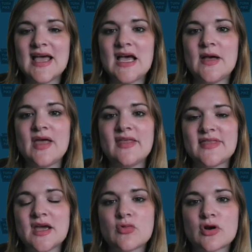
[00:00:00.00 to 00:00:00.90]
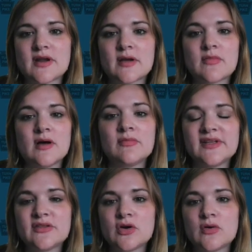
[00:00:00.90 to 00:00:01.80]
and then we're going to
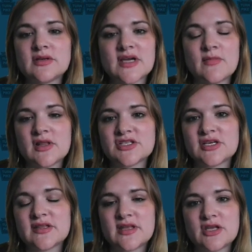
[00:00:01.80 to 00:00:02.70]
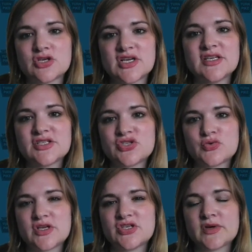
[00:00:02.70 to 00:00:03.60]
complete the demolition and the interchange in
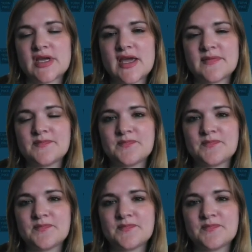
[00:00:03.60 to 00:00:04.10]
2028.